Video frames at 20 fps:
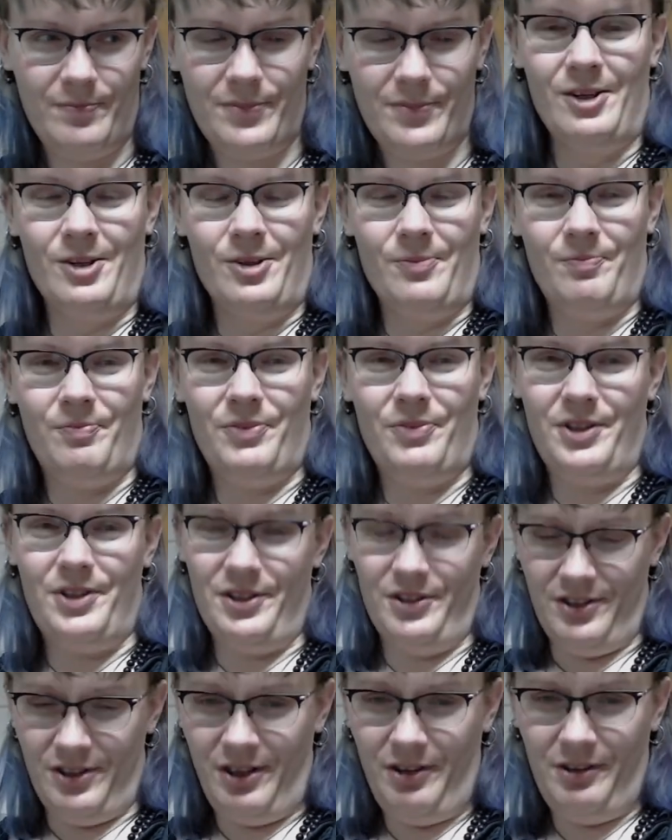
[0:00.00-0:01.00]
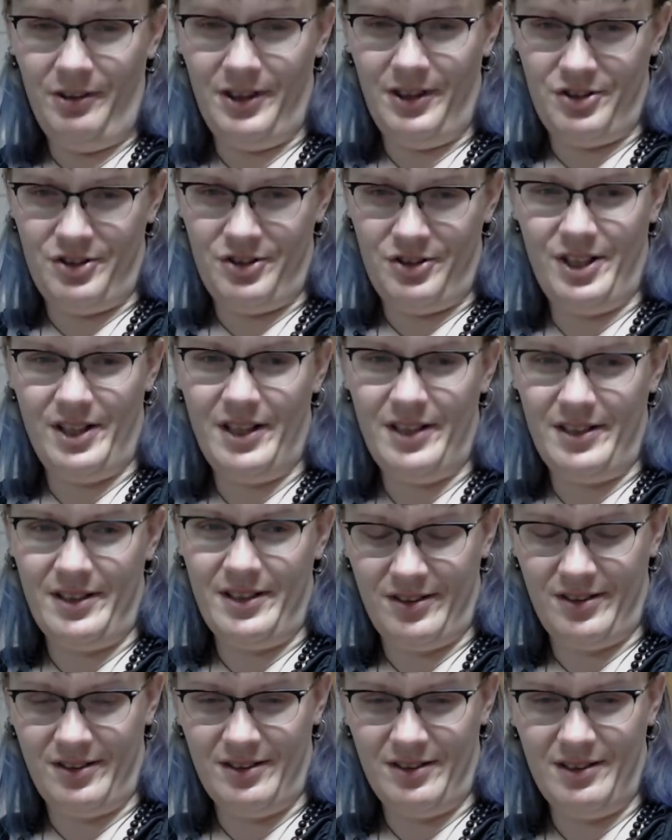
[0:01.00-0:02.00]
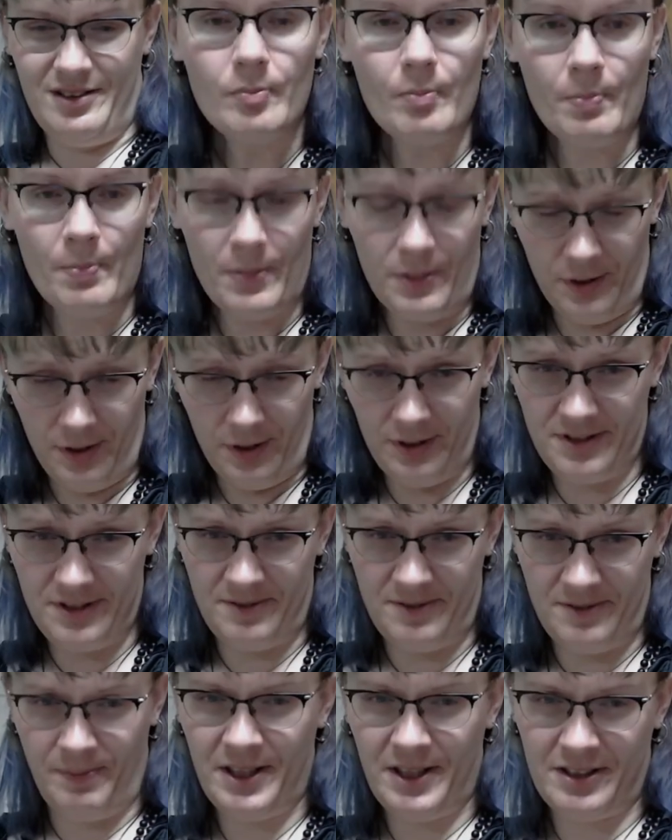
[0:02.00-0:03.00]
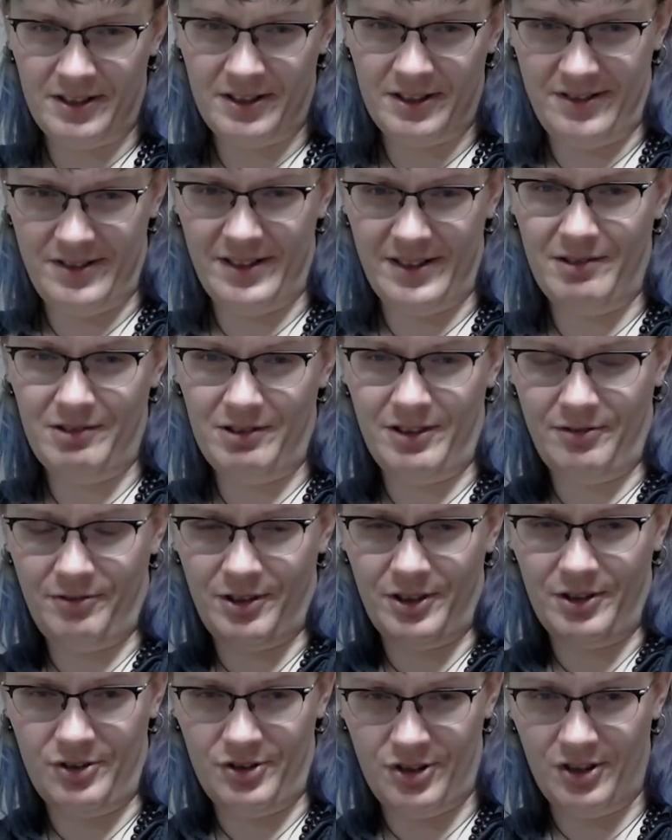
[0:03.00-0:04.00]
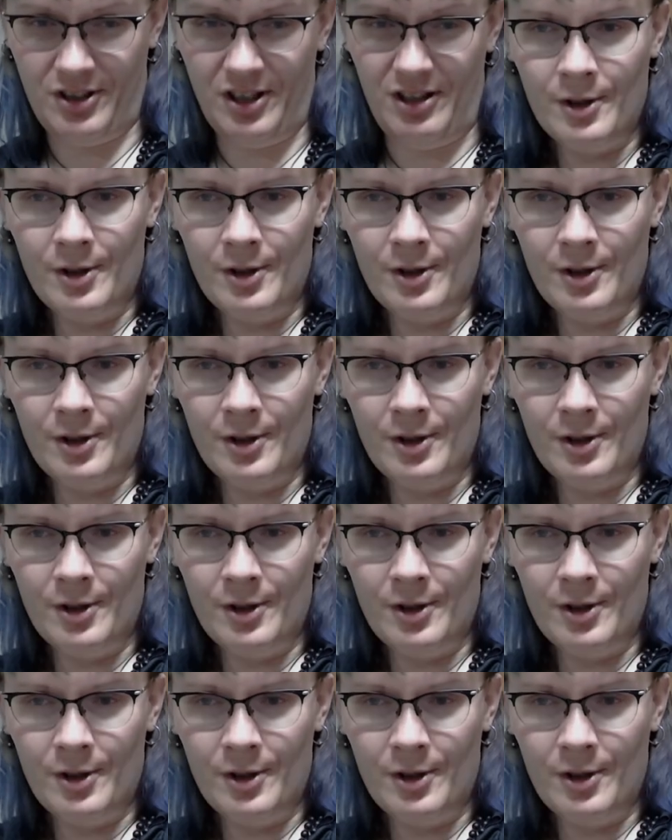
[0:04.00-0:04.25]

And all that shit, it spirals out of control.